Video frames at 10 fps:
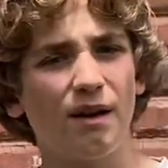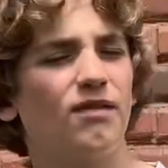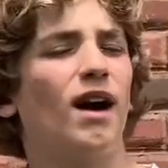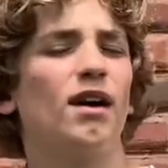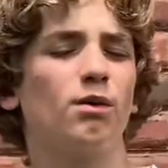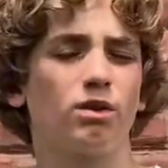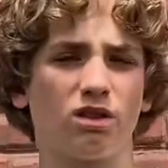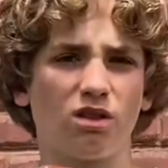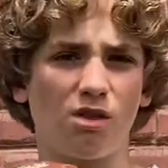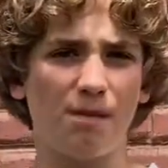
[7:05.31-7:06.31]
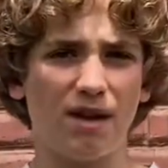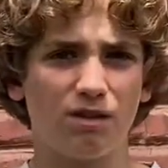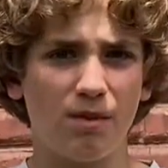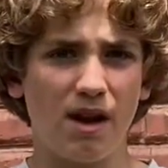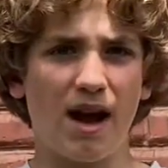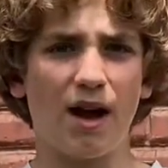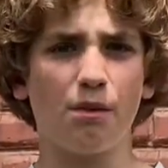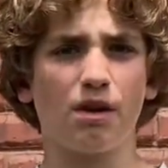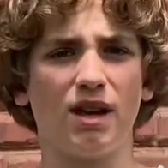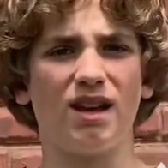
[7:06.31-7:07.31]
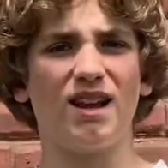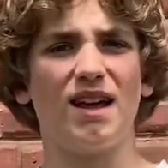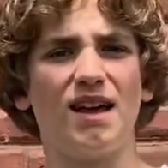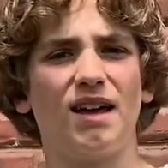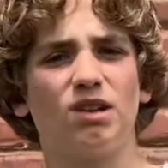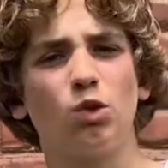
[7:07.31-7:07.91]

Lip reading: If I was a third baseman, I would get a